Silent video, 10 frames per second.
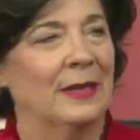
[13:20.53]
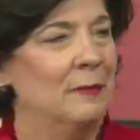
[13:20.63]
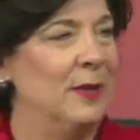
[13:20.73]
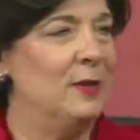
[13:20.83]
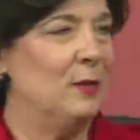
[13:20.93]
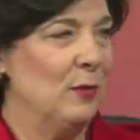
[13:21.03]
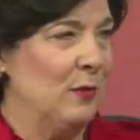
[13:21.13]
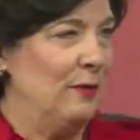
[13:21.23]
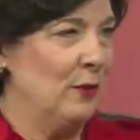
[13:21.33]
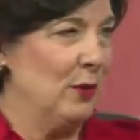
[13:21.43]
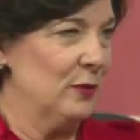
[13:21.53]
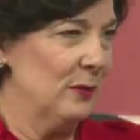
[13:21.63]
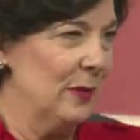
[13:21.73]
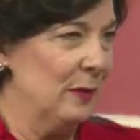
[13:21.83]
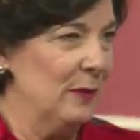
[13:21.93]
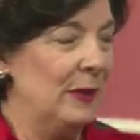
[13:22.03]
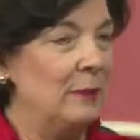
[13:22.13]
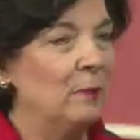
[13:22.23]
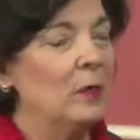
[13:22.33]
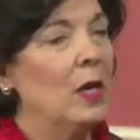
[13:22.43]
based on what we've talked about already.
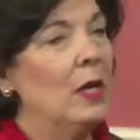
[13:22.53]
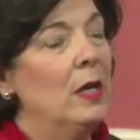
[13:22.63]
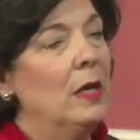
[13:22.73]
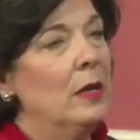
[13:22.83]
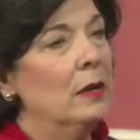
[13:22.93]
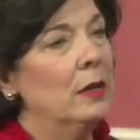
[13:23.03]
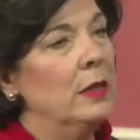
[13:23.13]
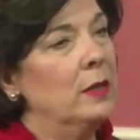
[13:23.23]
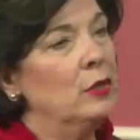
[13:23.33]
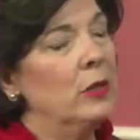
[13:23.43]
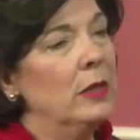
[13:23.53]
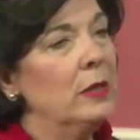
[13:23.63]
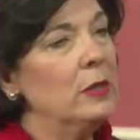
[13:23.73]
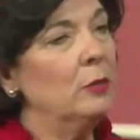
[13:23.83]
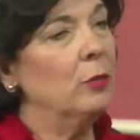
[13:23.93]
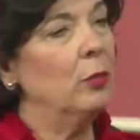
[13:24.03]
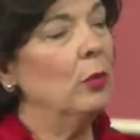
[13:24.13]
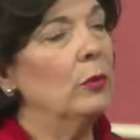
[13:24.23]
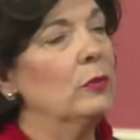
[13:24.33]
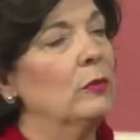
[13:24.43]
The enchanted
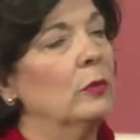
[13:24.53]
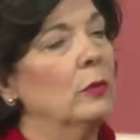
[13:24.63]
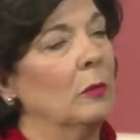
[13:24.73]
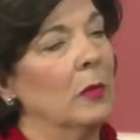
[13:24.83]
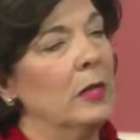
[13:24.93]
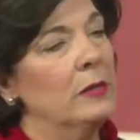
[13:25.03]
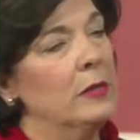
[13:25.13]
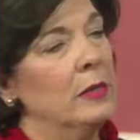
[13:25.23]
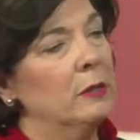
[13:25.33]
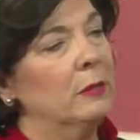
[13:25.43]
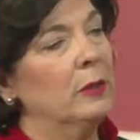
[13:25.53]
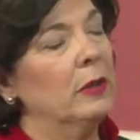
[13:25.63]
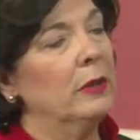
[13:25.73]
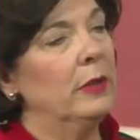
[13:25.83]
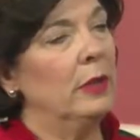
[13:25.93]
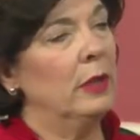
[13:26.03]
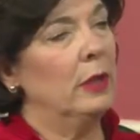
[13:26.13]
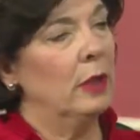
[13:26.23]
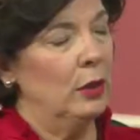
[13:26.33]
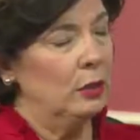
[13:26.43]
boardroom is the ability
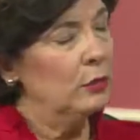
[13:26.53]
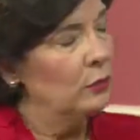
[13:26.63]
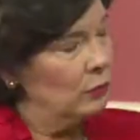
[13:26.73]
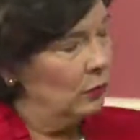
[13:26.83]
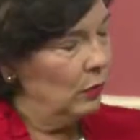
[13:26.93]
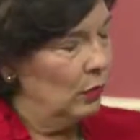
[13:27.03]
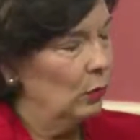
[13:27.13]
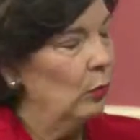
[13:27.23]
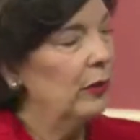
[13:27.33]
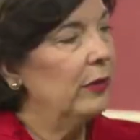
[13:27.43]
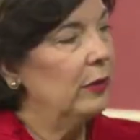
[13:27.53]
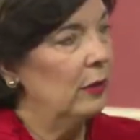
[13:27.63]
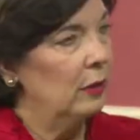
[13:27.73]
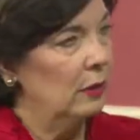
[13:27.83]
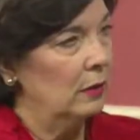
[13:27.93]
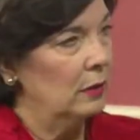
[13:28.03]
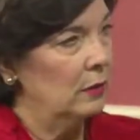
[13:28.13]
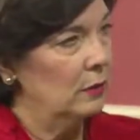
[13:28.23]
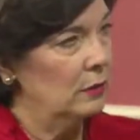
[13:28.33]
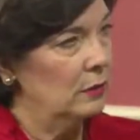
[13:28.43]
to go within,
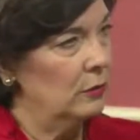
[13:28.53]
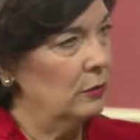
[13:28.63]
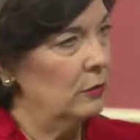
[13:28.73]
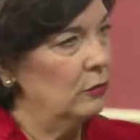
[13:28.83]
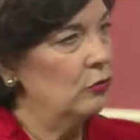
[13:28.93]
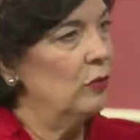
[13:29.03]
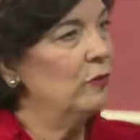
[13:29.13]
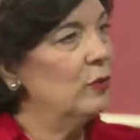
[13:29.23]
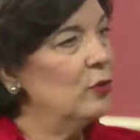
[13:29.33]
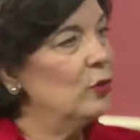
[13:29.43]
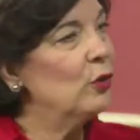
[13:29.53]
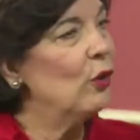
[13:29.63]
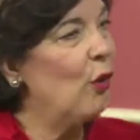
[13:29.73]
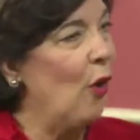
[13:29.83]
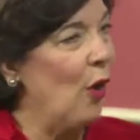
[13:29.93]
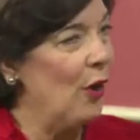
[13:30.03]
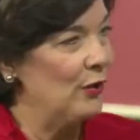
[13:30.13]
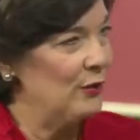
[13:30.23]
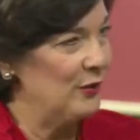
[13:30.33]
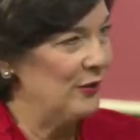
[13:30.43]
to shift into your
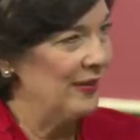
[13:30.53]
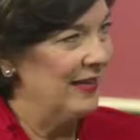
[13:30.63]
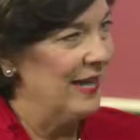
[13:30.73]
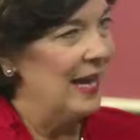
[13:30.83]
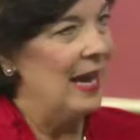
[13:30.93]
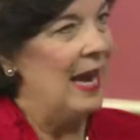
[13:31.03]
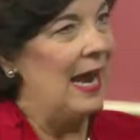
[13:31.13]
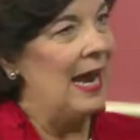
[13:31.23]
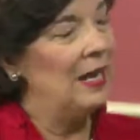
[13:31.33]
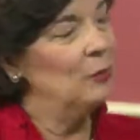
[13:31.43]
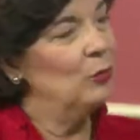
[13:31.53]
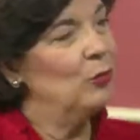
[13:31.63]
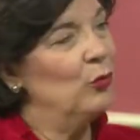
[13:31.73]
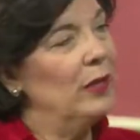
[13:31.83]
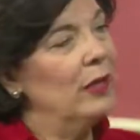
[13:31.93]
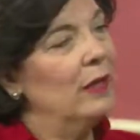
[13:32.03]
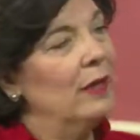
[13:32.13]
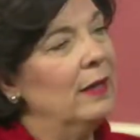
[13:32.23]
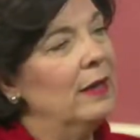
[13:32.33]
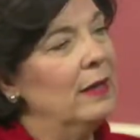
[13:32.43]
heart and bring
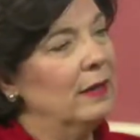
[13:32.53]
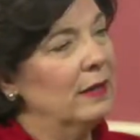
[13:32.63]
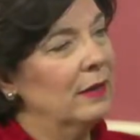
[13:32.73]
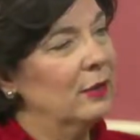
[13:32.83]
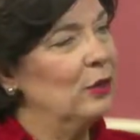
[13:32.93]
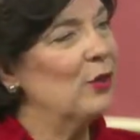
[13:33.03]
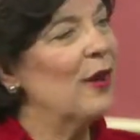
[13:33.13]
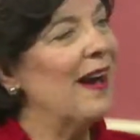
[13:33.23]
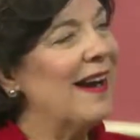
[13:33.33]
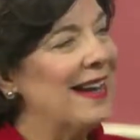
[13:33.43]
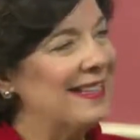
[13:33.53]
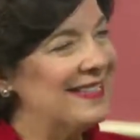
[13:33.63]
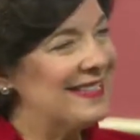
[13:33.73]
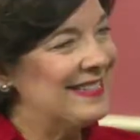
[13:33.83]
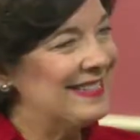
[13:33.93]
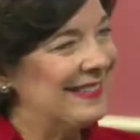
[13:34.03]
in your guides,